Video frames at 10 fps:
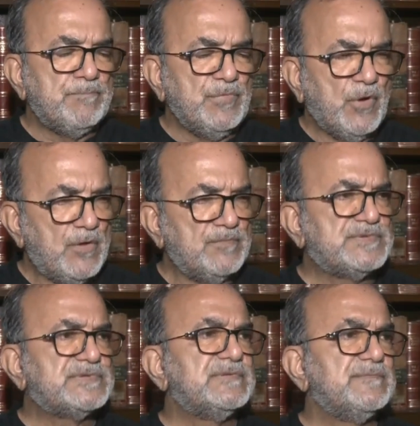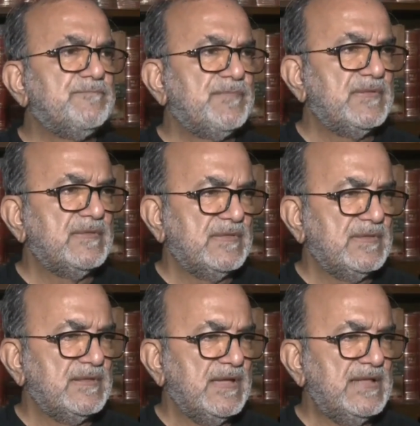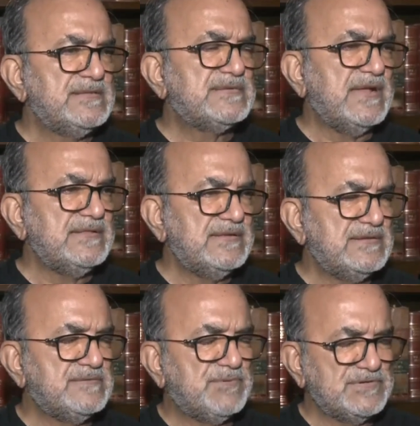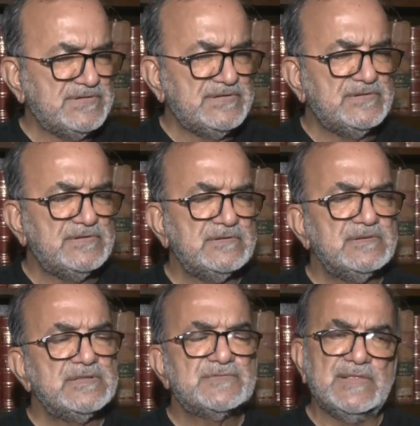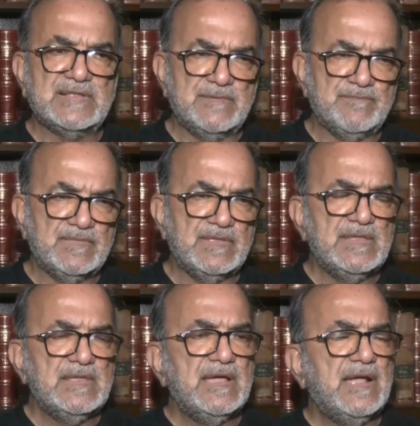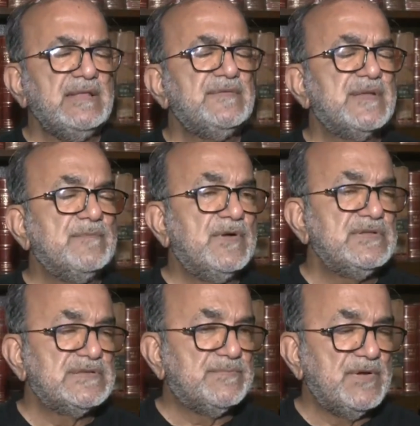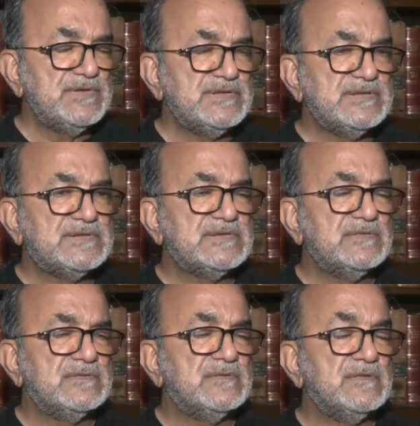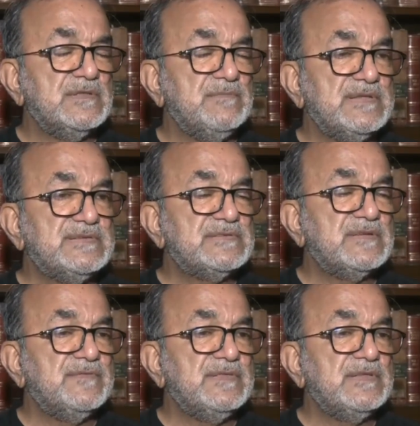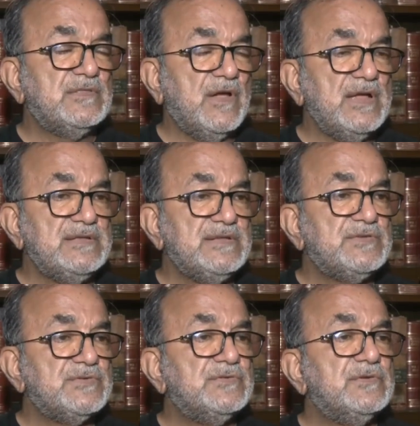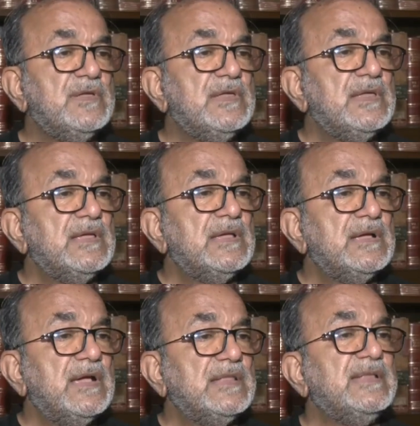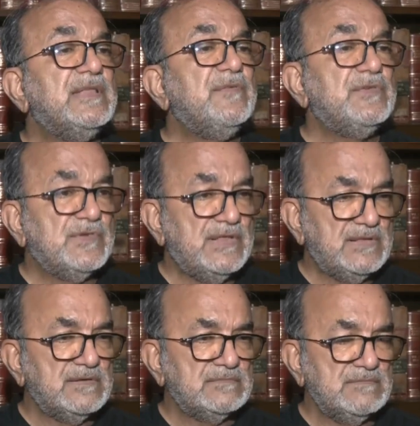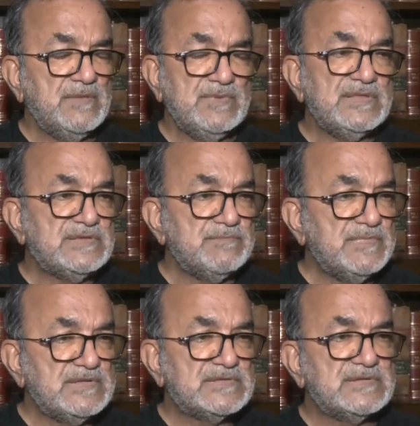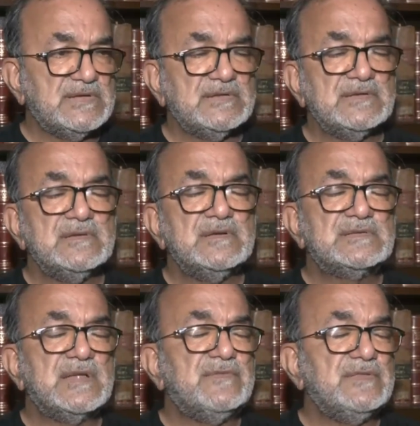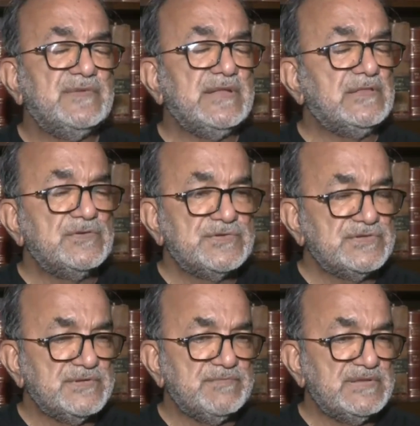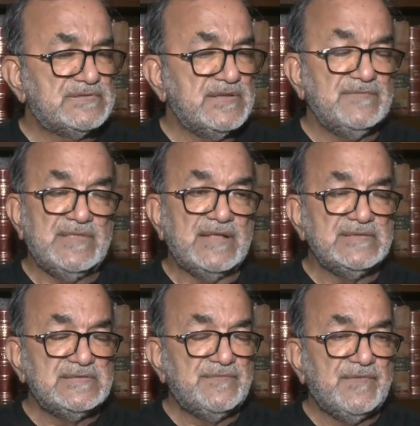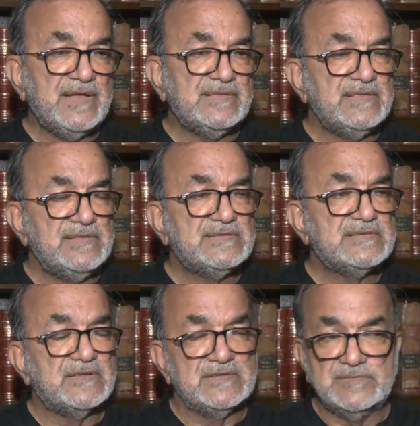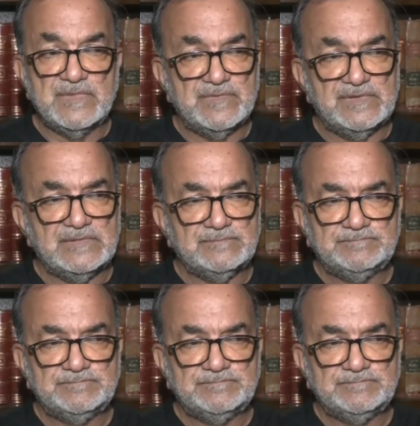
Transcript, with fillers: norms and standard procedure, is welcome and if somebody is appointed on the basis of the loyalty to an individual, maybe the chief minister or someone very close to chief minister, if that is the fact, then this is condemnable.